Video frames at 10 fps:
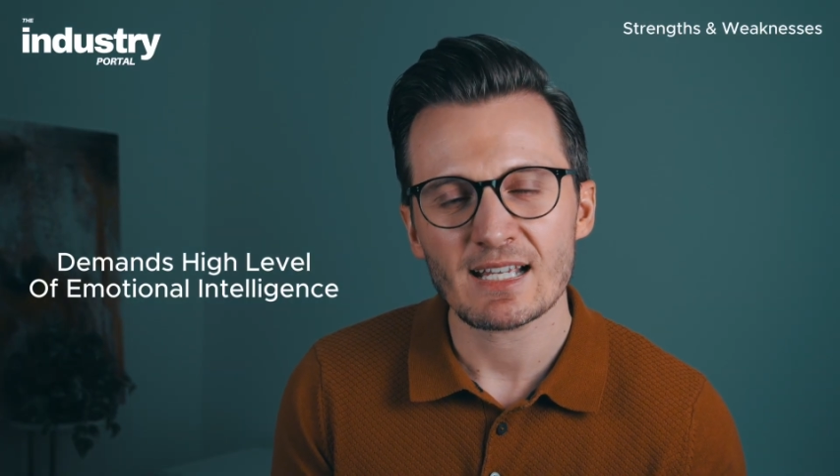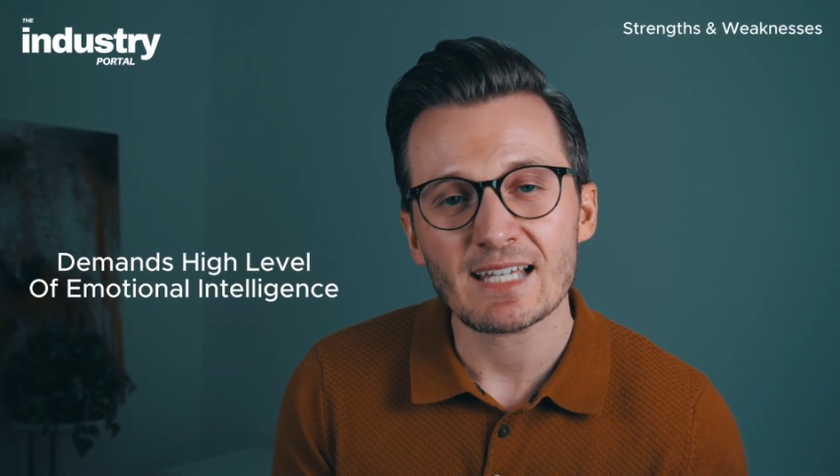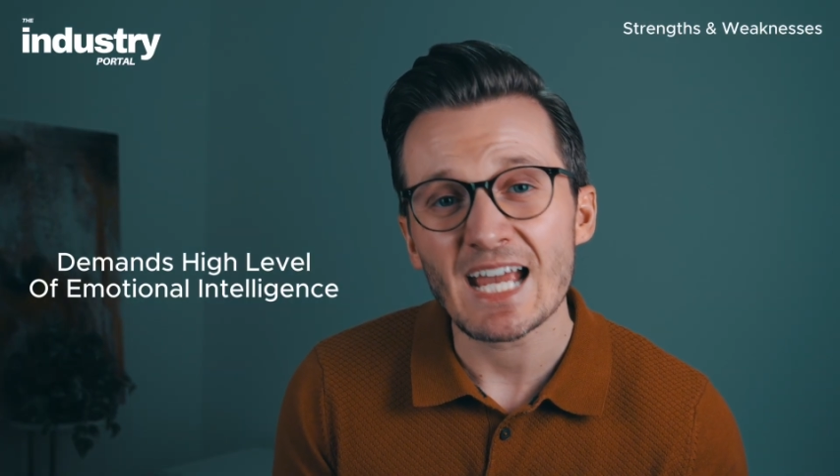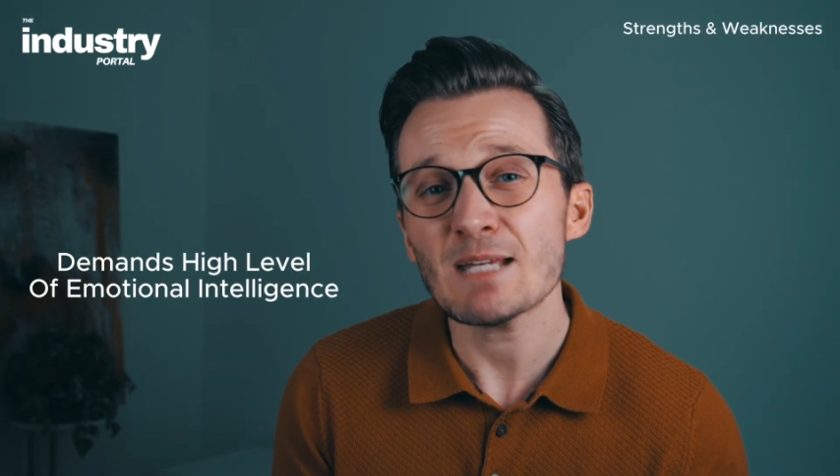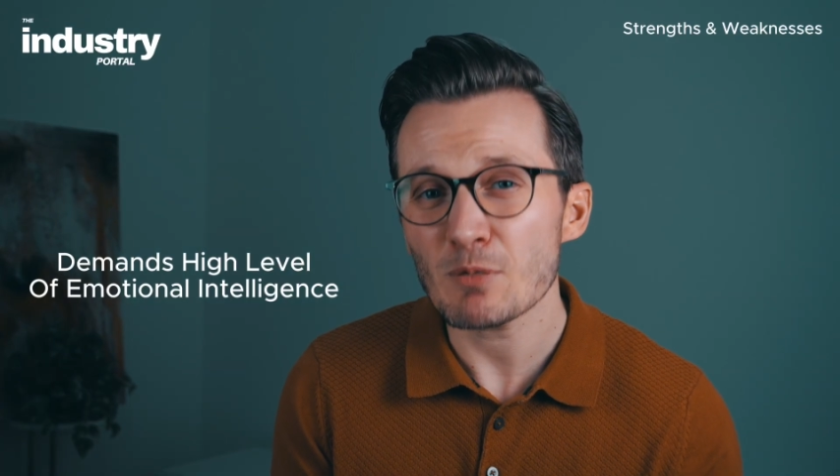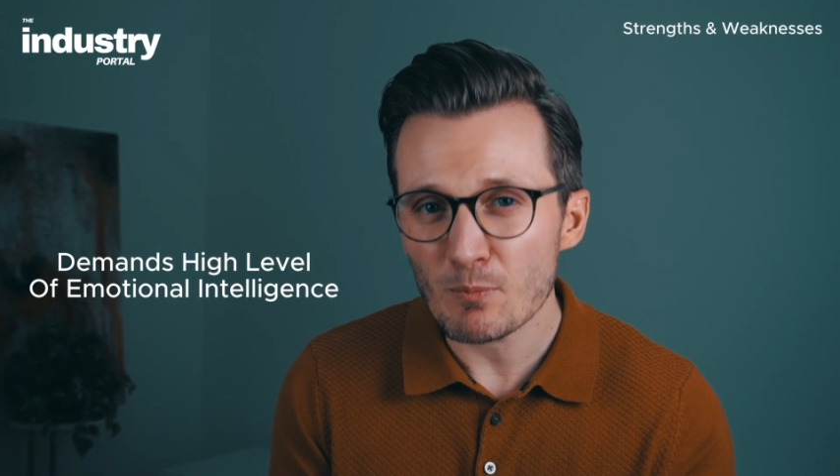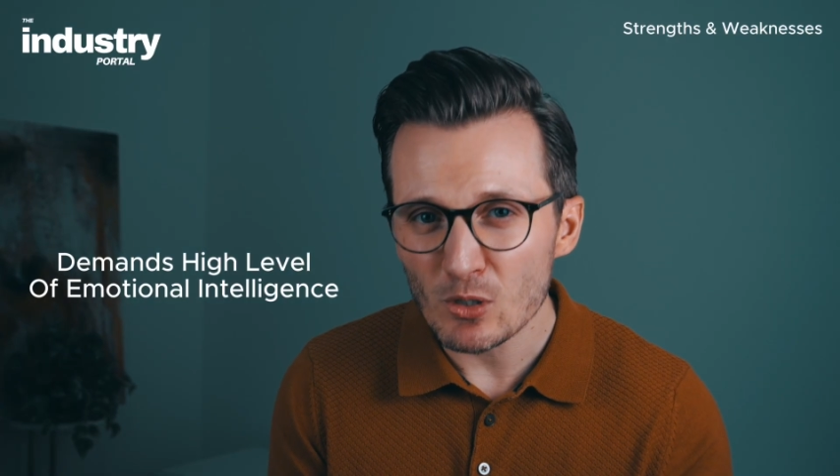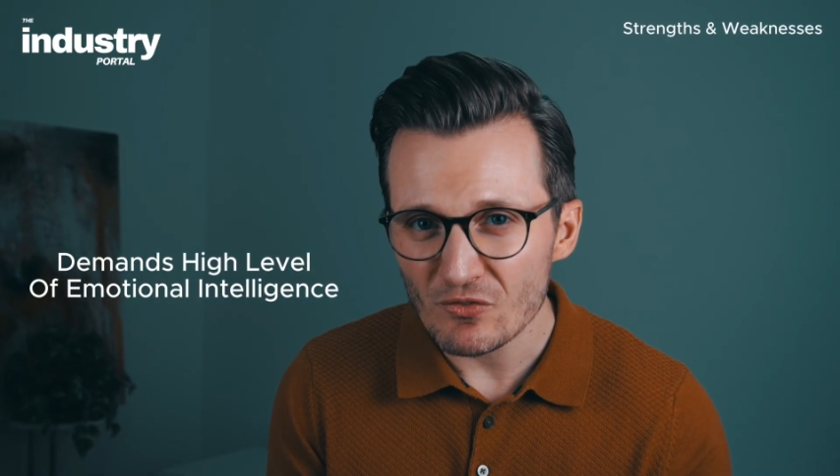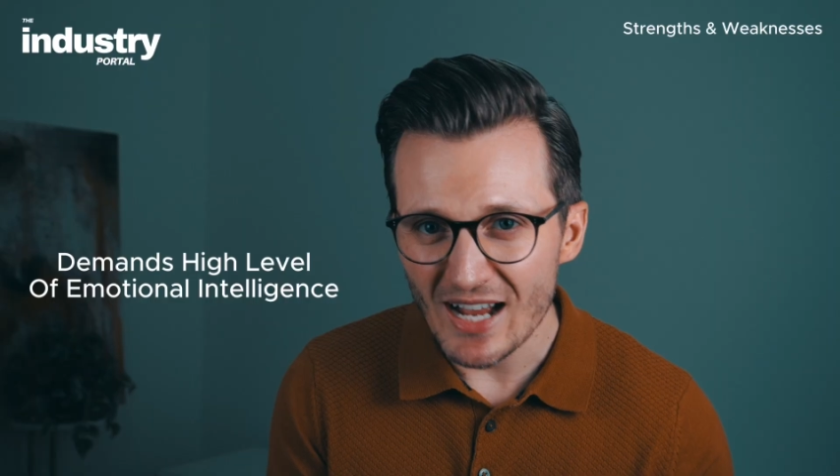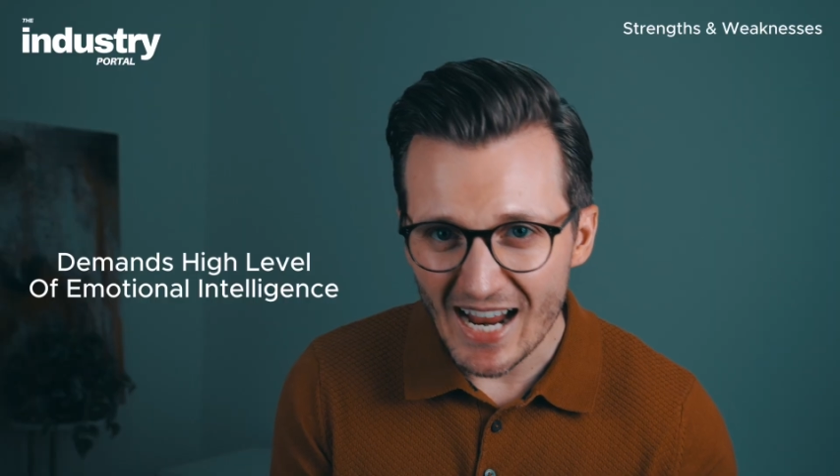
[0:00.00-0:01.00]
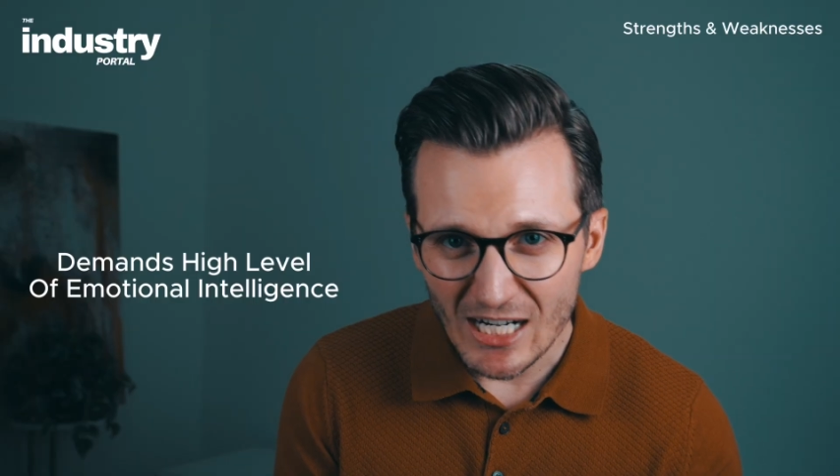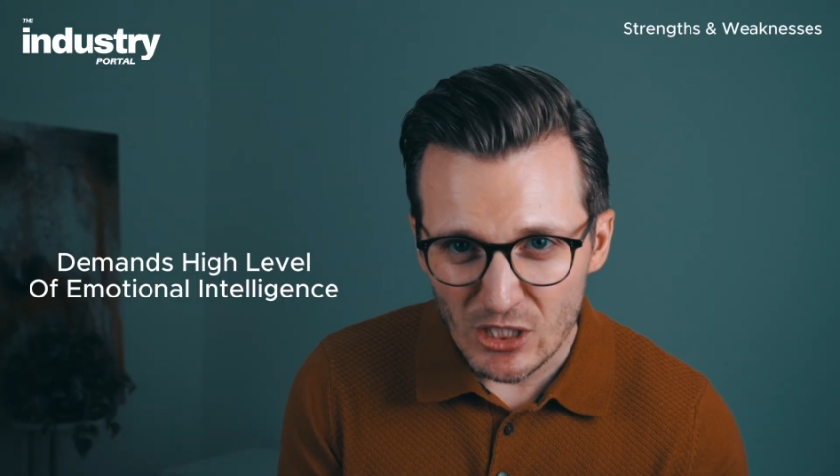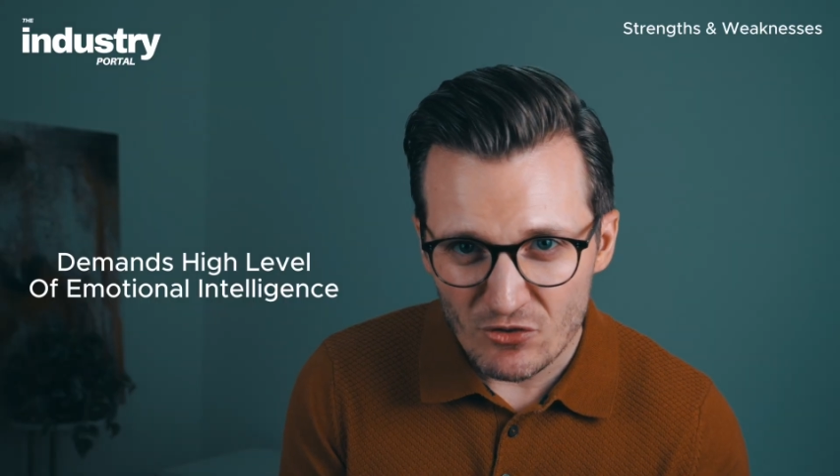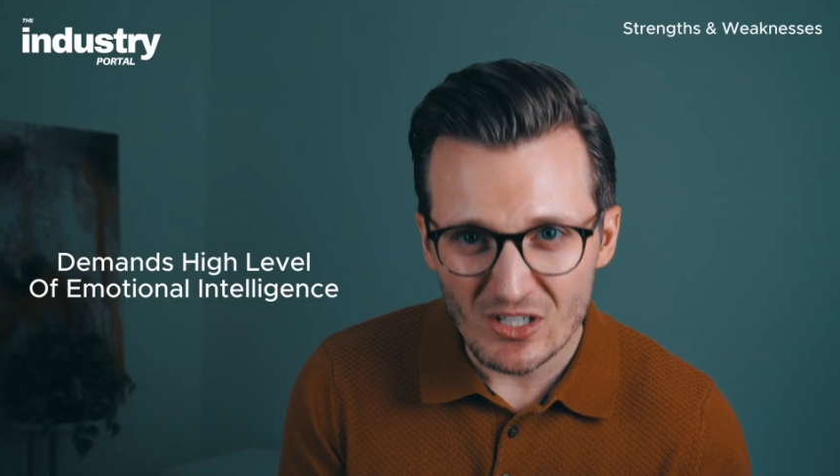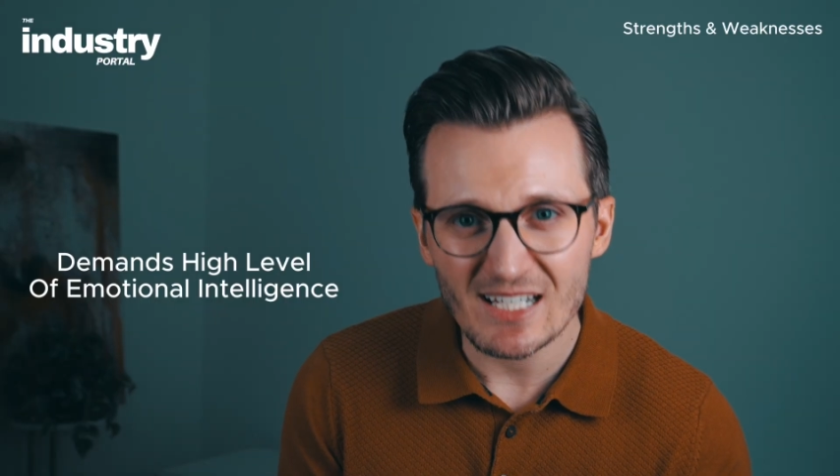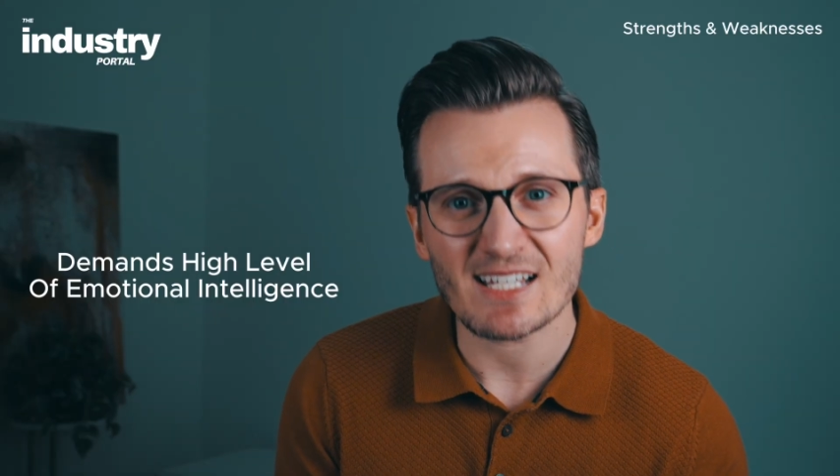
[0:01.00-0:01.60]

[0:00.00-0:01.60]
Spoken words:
capable of accurately